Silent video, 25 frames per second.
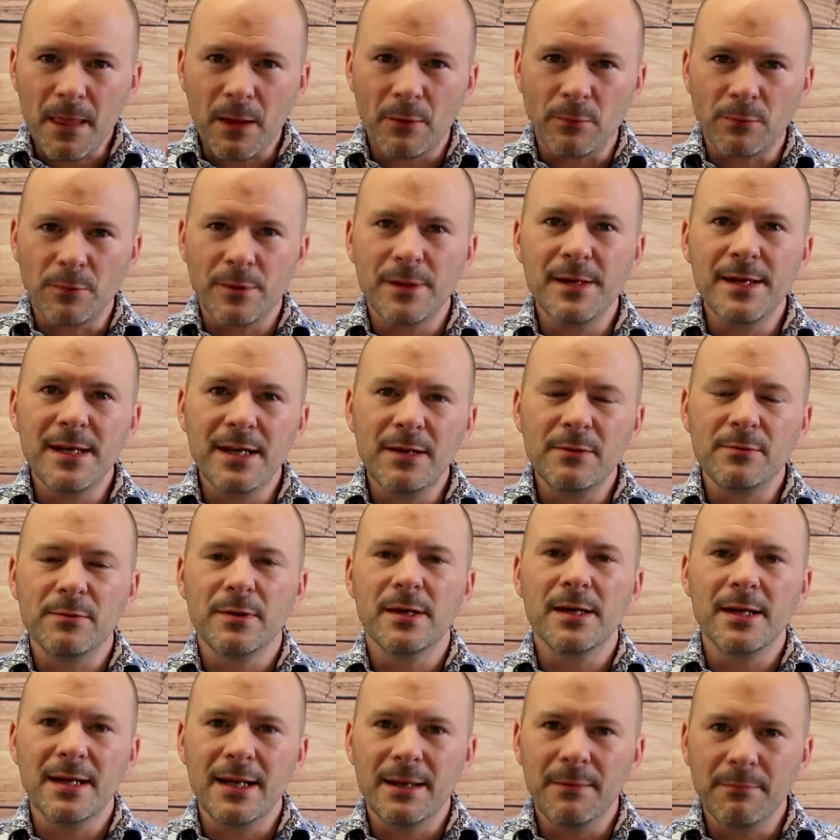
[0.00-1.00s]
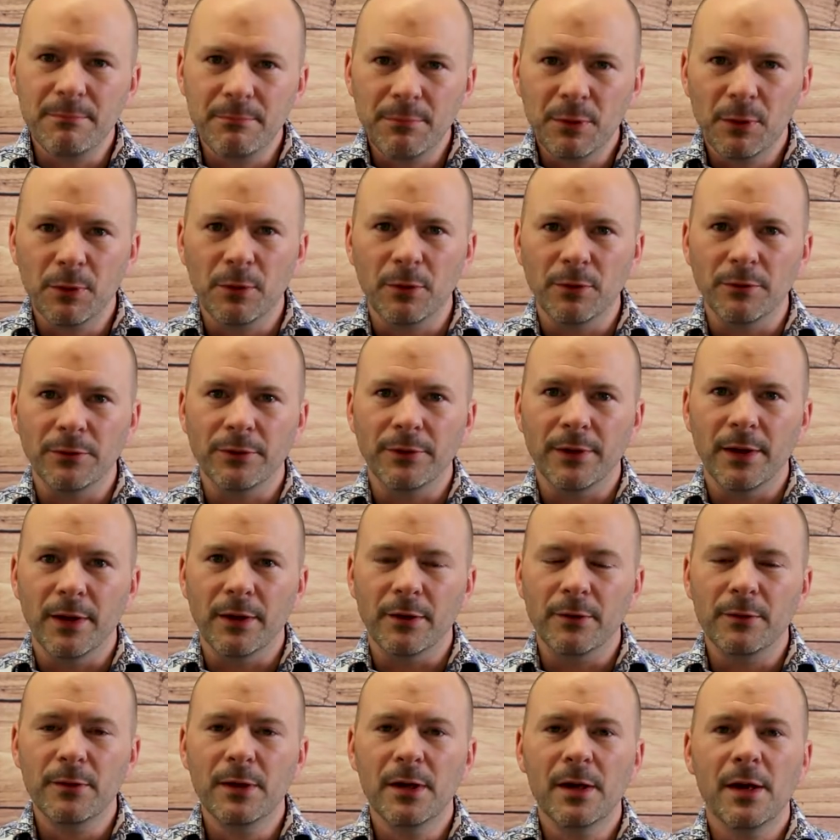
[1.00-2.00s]
Really, really important
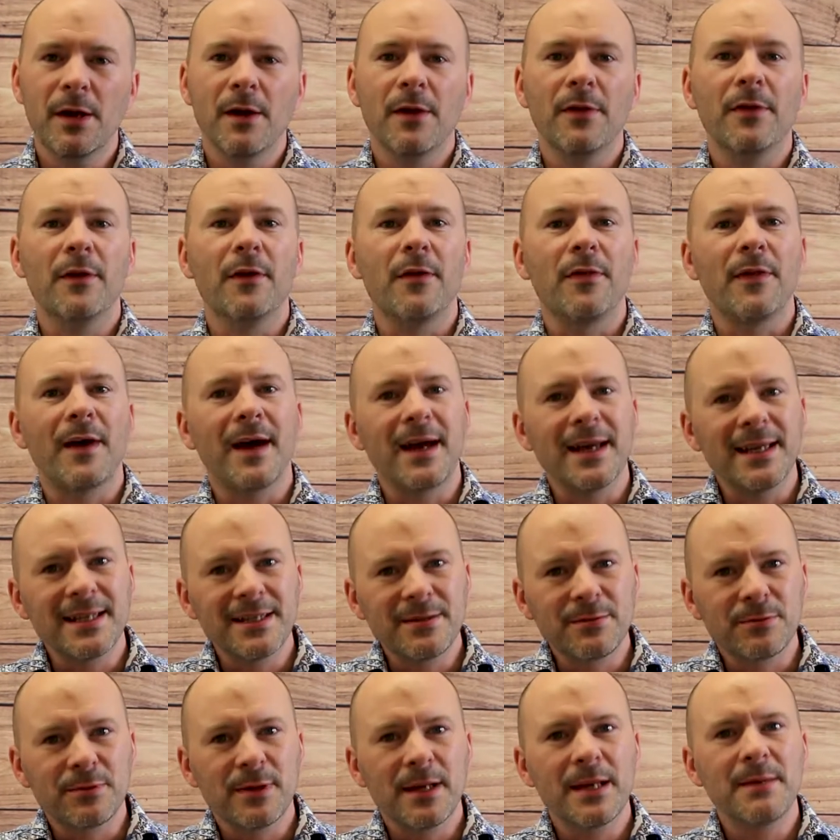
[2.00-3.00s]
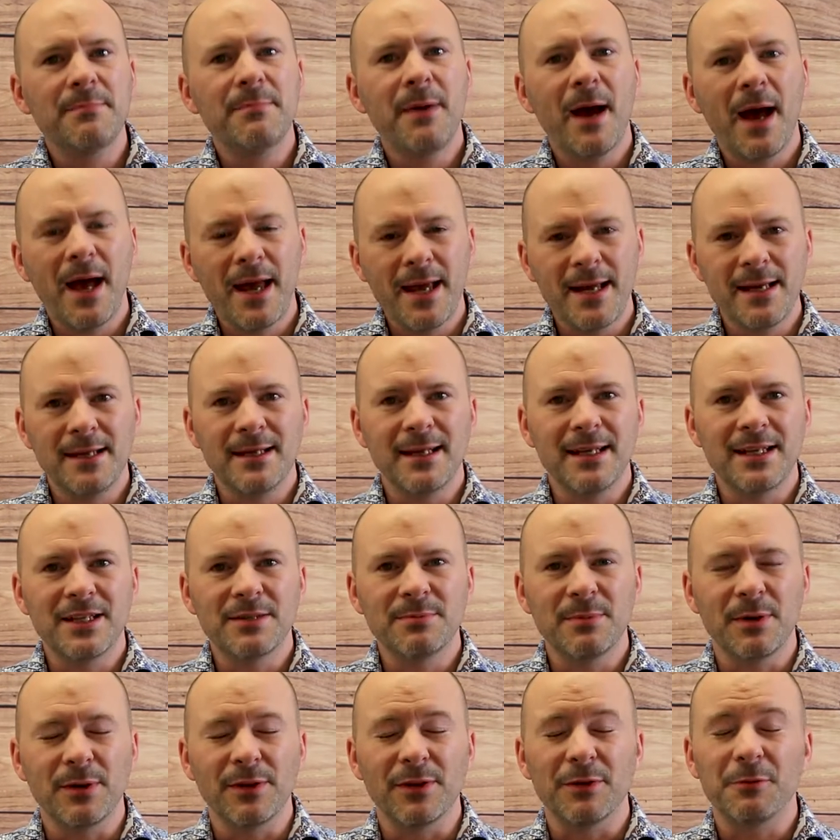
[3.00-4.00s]
though, that is repaid each
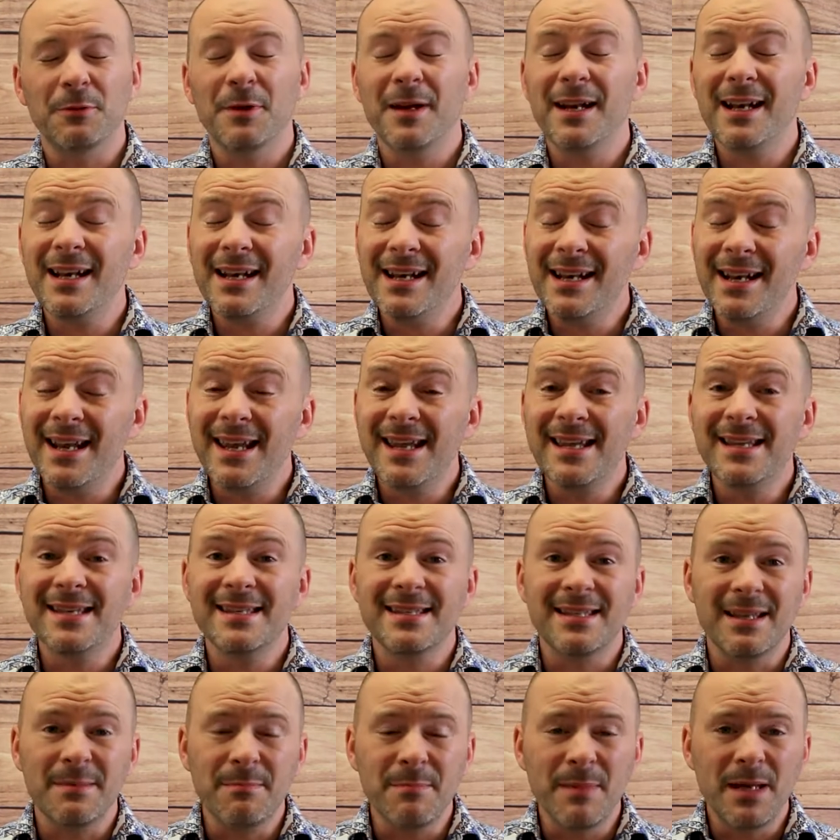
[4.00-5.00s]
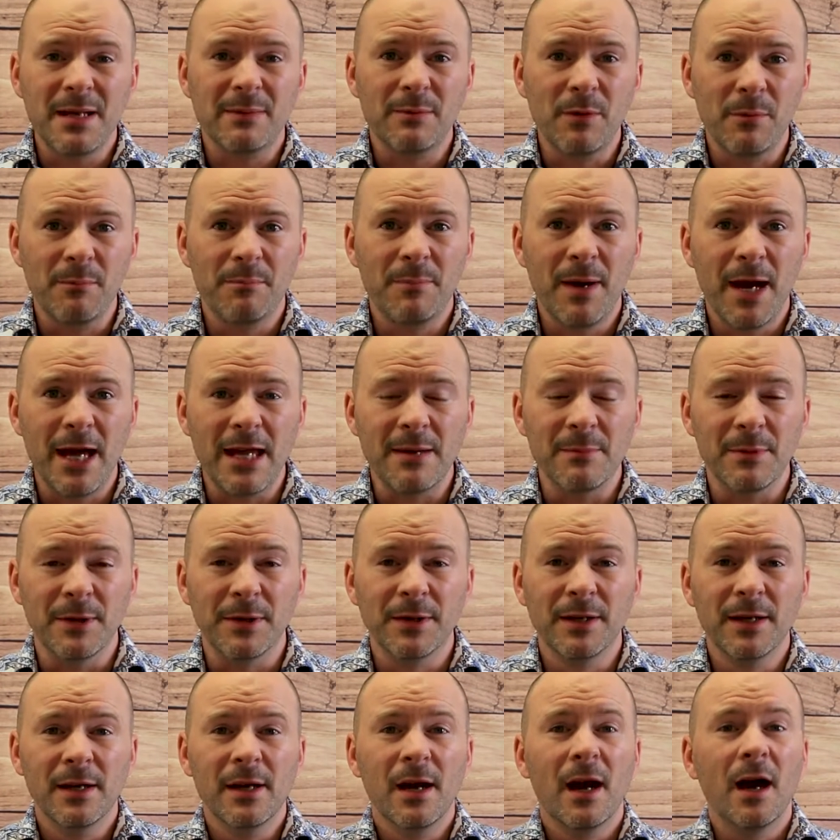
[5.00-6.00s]
month, or at least the minimum
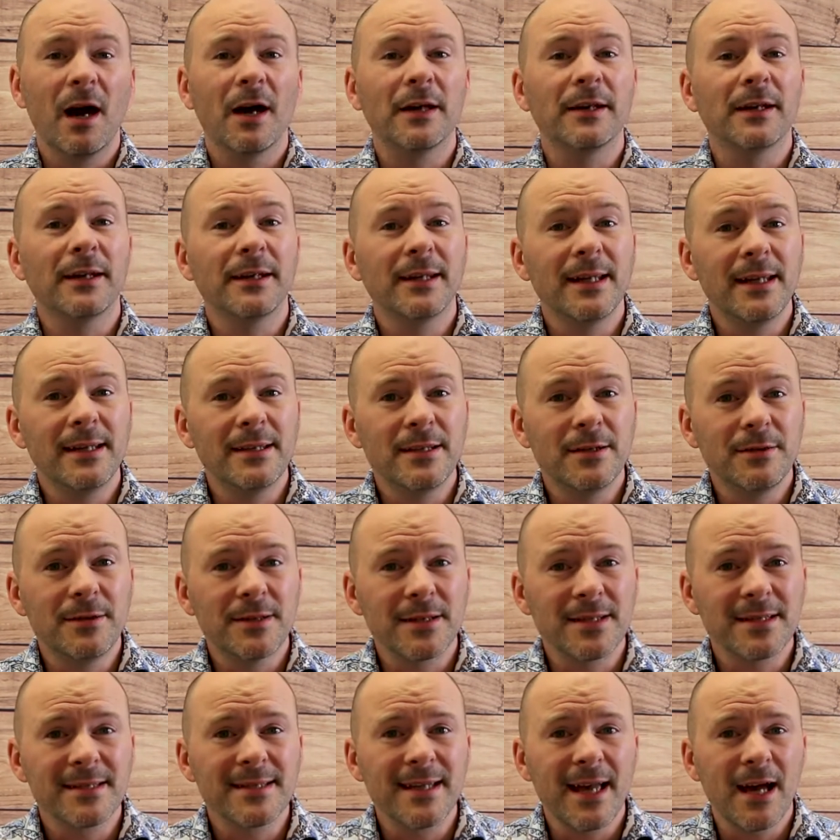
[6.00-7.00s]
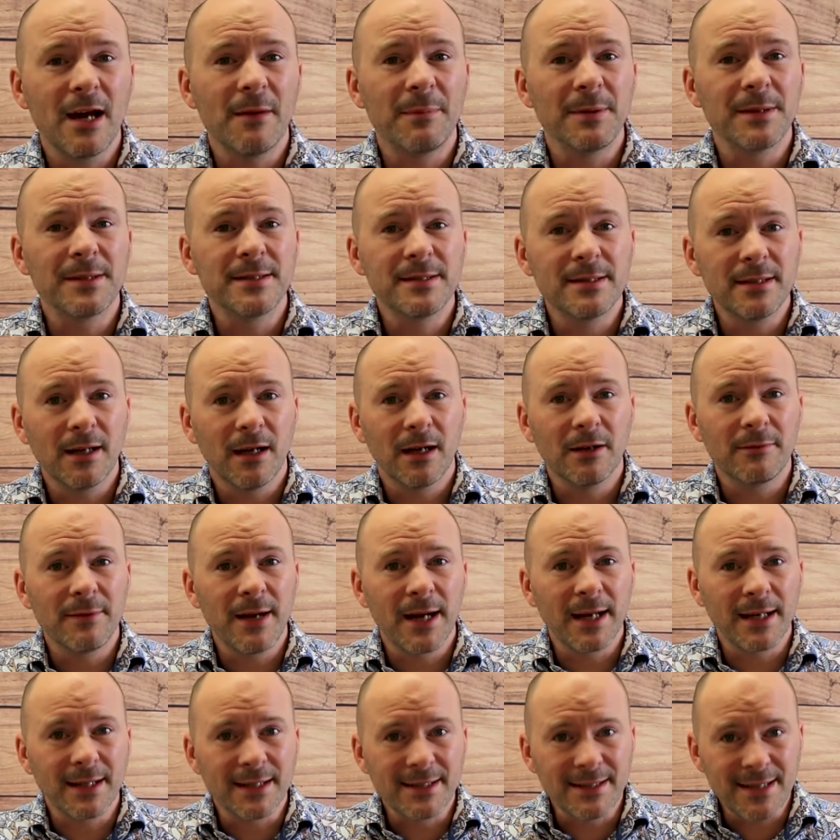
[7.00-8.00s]
payment, and I need you to set up a
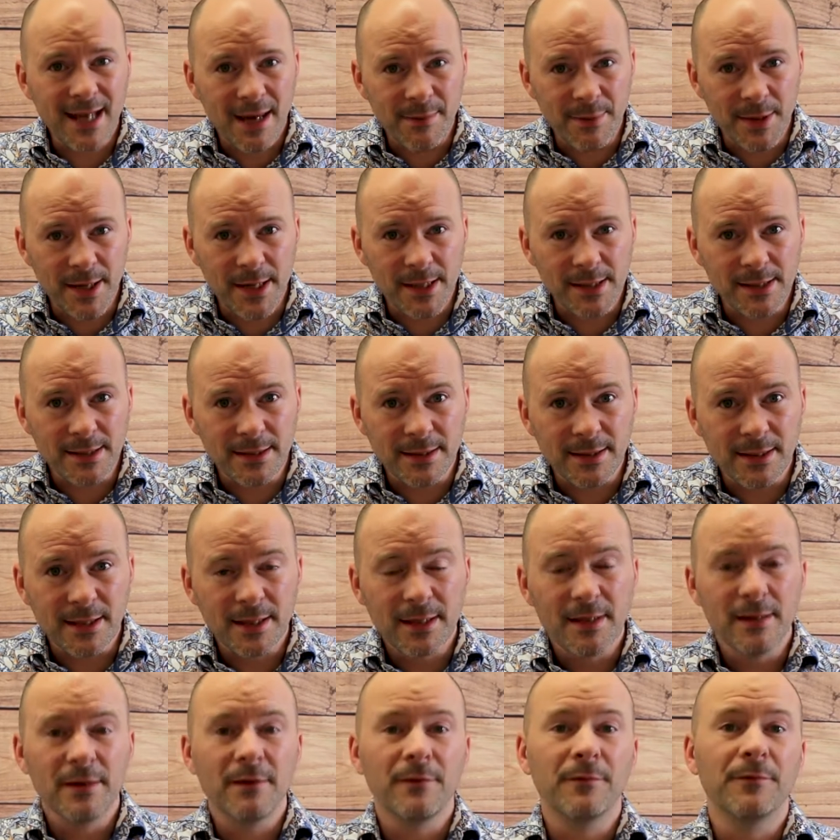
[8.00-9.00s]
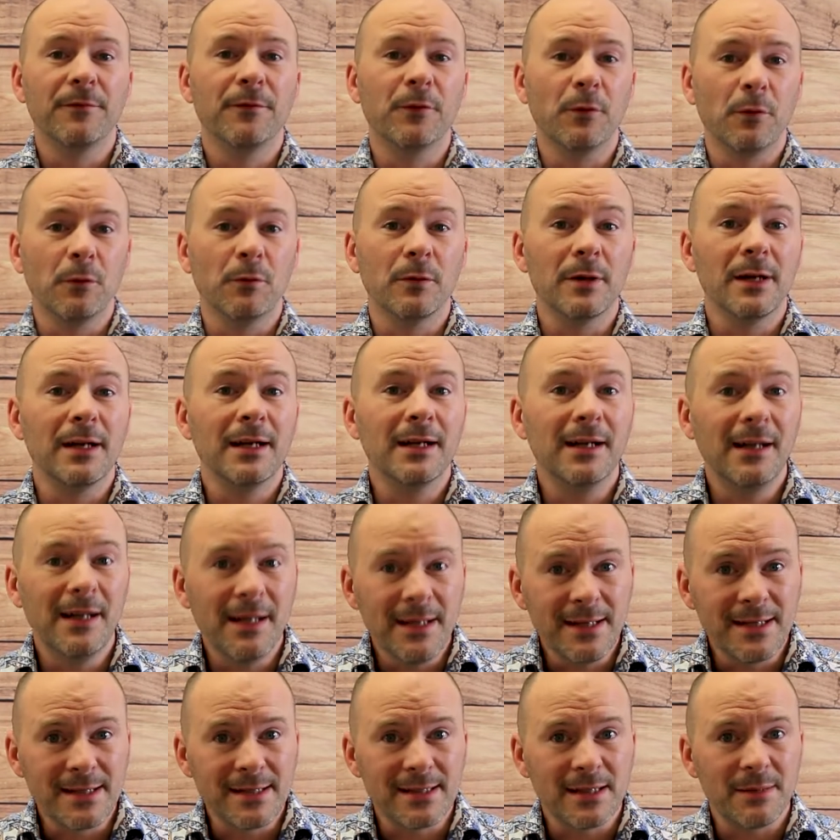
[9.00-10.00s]
direct debit for at
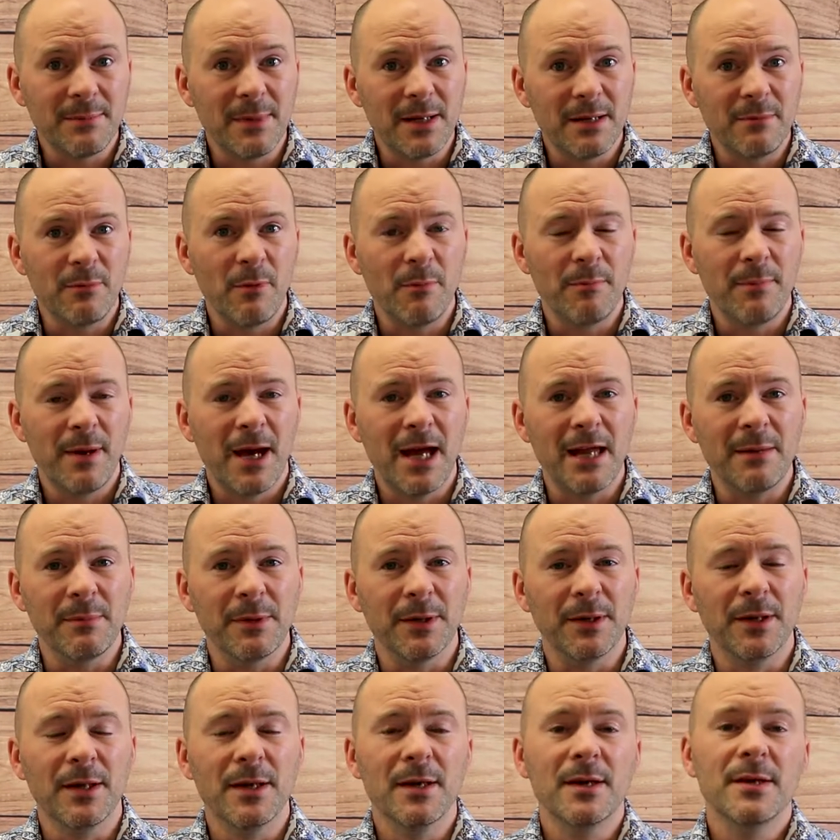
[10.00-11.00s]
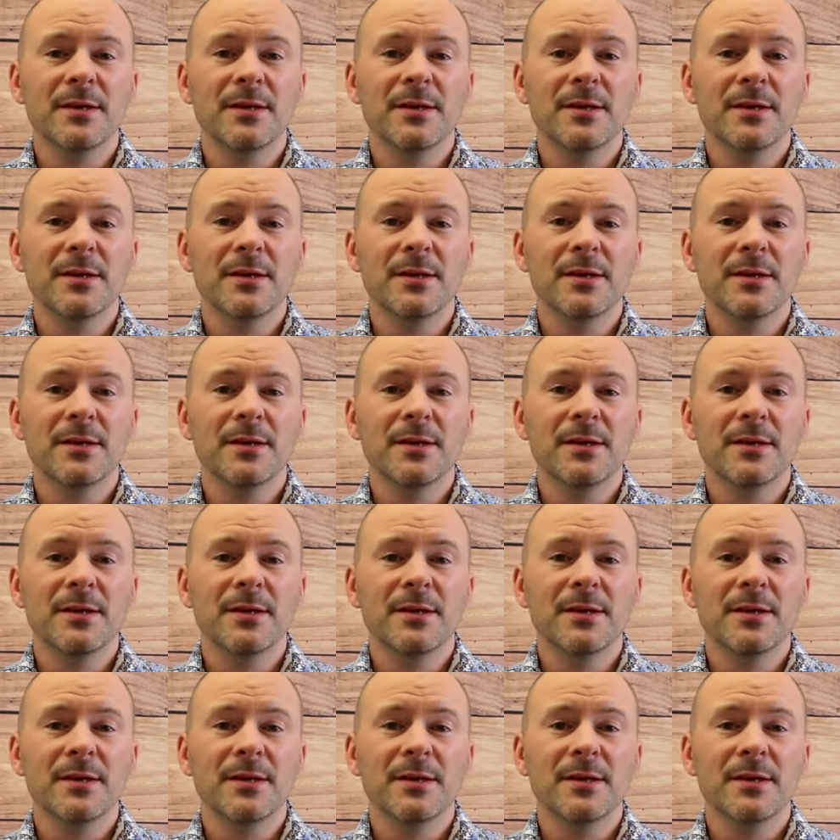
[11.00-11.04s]
least the minimum payment.